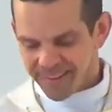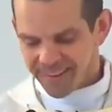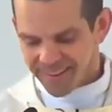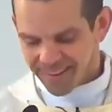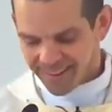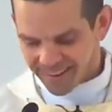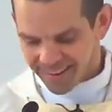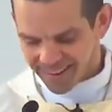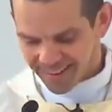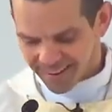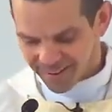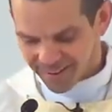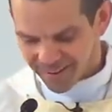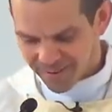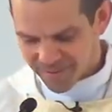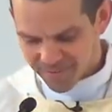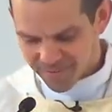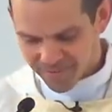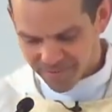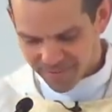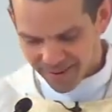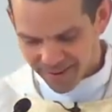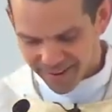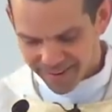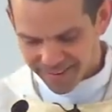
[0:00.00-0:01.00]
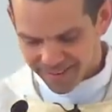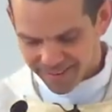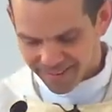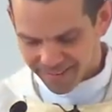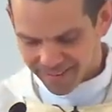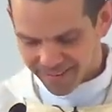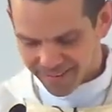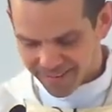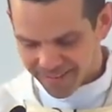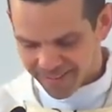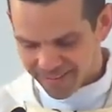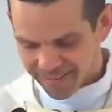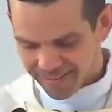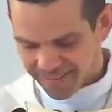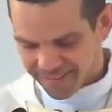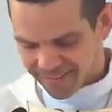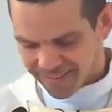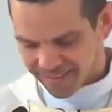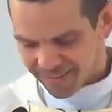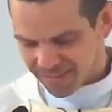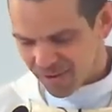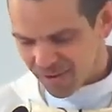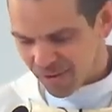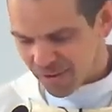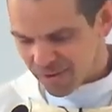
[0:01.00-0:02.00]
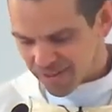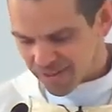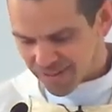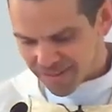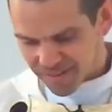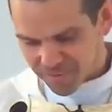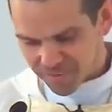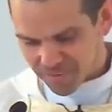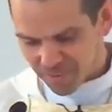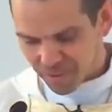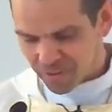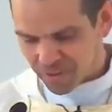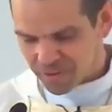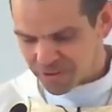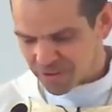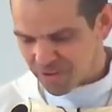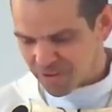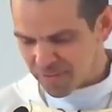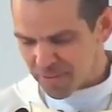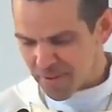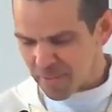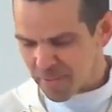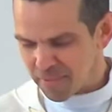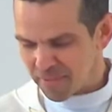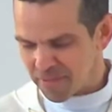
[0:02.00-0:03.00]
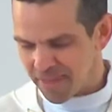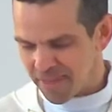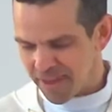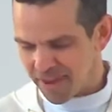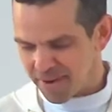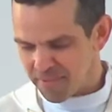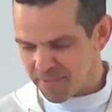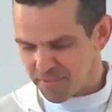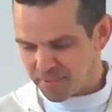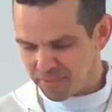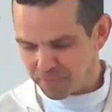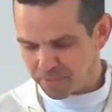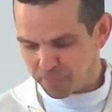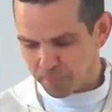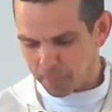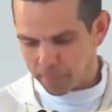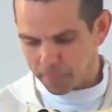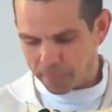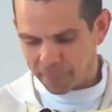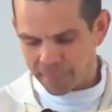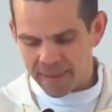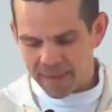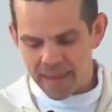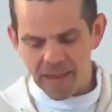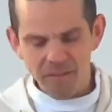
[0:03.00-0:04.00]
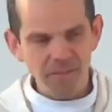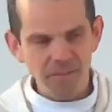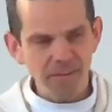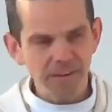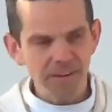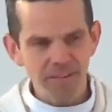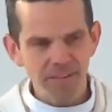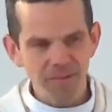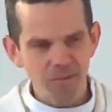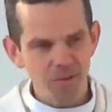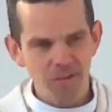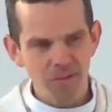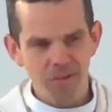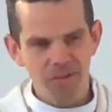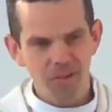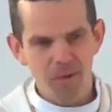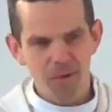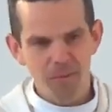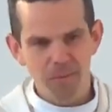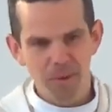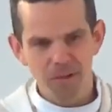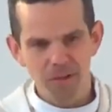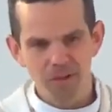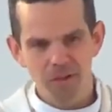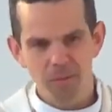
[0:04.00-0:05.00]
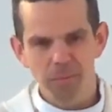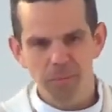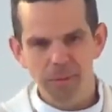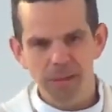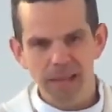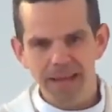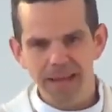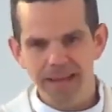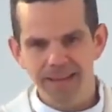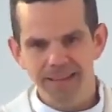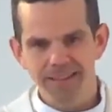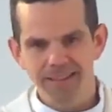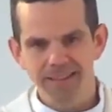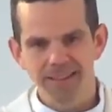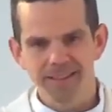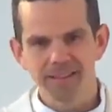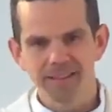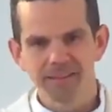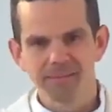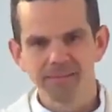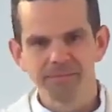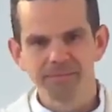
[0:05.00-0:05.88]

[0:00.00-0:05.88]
But, of course, it's important to remember that heaven is not so much a place,